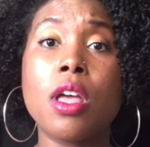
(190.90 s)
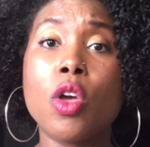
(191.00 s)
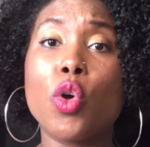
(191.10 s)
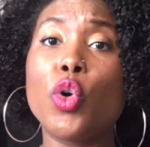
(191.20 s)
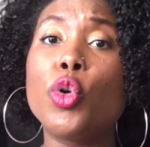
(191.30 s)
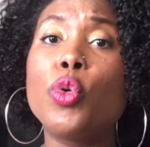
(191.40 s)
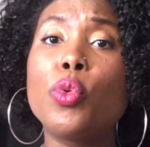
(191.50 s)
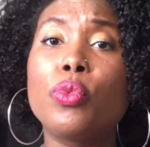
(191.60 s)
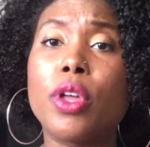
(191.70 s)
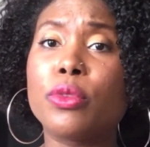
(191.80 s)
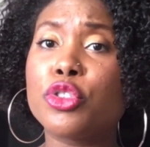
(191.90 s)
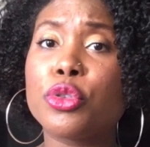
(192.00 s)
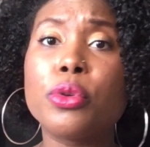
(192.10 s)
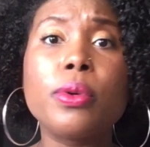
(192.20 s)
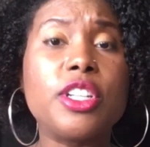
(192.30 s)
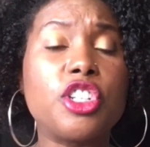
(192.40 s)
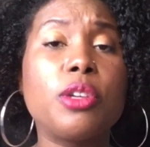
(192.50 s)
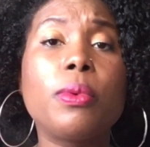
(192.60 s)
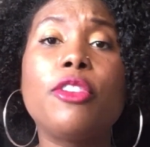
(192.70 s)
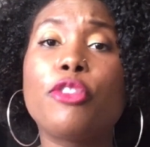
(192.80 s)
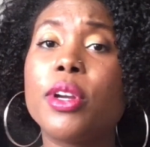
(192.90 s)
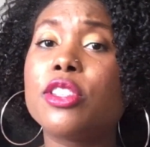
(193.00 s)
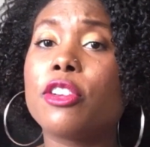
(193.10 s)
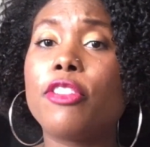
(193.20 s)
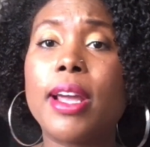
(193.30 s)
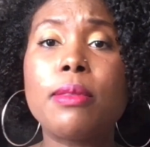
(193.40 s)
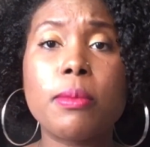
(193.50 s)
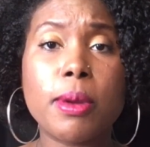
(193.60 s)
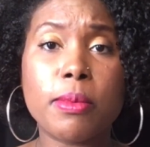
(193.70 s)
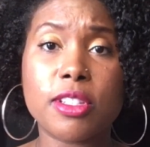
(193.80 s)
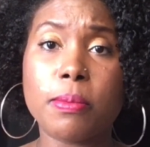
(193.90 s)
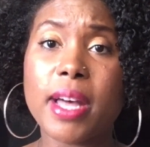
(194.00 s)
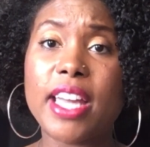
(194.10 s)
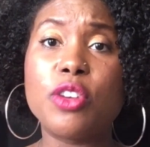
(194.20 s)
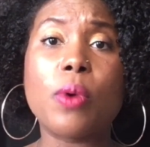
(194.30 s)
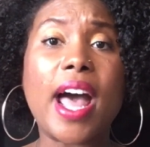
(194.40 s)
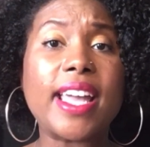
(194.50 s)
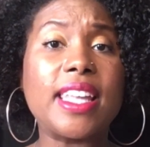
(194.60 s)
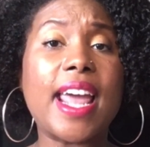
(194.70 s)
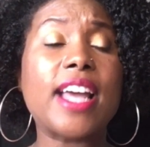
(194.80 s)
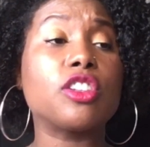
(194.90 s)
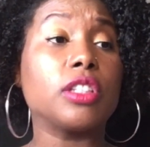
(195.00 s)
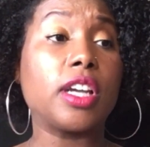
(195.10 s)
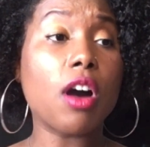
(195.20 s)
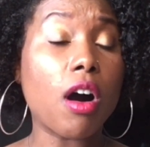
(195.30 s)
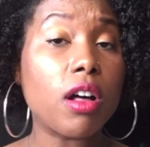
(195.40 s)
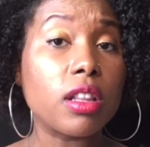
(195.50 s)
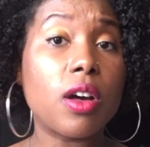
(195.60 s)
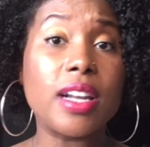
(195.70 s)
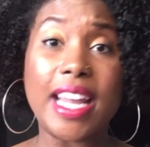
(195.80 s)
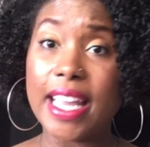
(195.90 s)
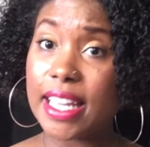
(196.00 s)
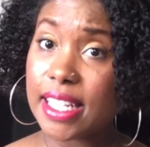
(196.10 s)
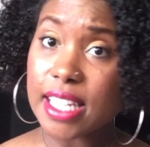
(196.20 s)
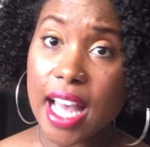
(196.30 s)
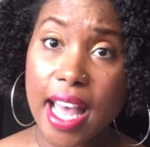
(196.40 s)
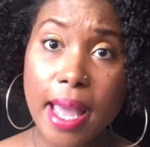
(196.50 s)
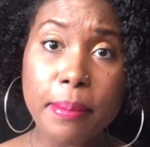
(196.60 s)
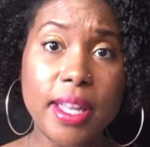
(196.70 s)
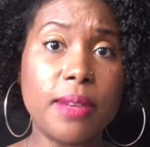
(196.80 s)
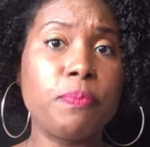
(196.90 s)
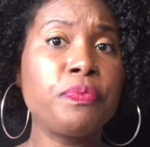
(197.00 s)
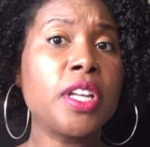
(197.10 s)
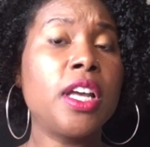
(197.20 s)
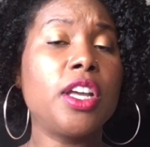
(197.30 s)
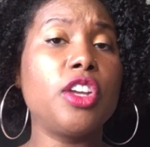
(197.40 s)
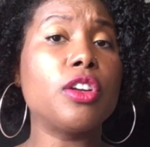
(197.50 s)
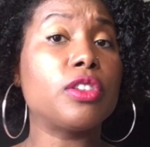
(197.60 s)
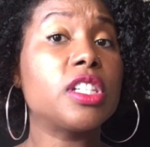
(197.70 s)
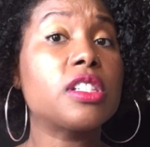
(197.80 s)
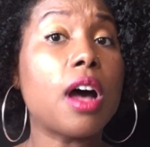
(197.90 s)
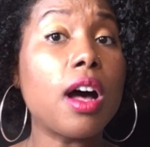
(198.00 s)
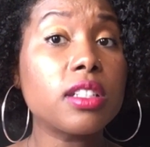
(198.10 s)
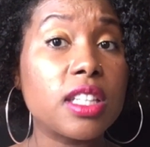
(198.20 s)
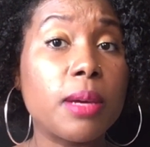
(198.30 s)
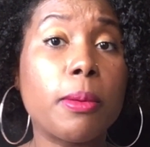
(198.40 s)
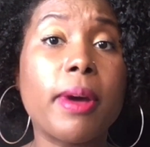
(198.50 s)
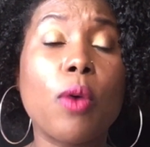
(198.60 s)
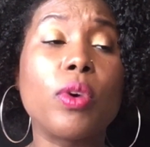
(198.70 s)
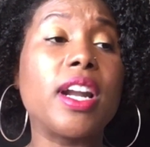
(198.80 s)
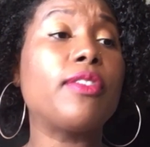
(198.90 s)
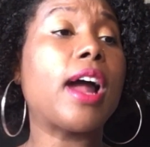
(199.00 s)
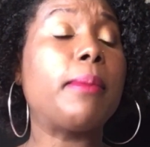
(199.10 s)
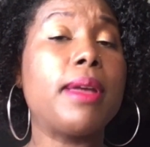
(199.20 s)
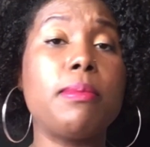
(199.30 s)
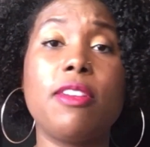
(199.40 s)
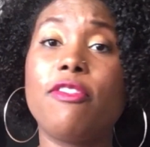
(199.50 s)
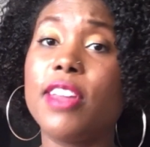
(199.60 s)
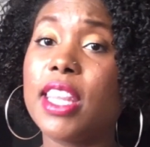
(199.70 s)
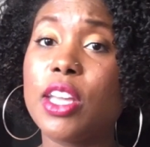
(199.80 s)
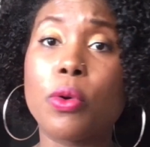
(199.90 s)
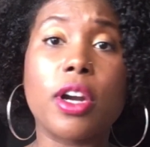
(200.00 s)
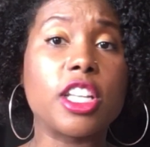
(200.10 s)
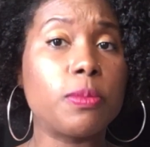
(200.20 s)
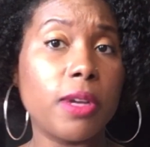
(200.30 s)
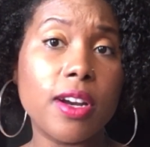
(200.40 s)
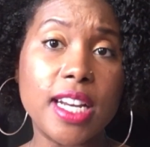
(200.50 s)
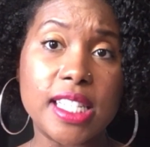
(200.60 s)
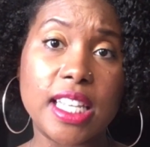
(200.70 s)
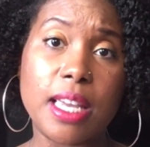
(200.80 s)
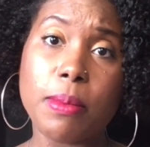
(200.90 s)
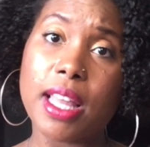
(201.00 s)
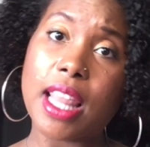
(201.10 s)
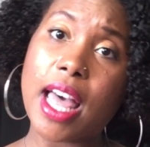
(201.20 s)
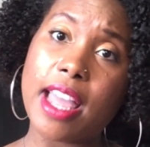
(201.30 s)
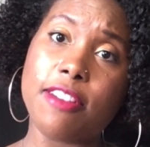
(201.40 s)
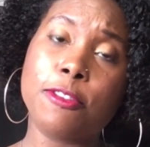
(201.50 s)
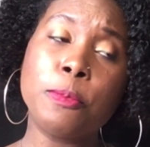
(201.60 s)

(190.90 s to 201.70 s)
who those true and genuine friends or family members of mine who I can actually call on at any time and, just talk to them about whatever I may be feeling or experiencing in my life.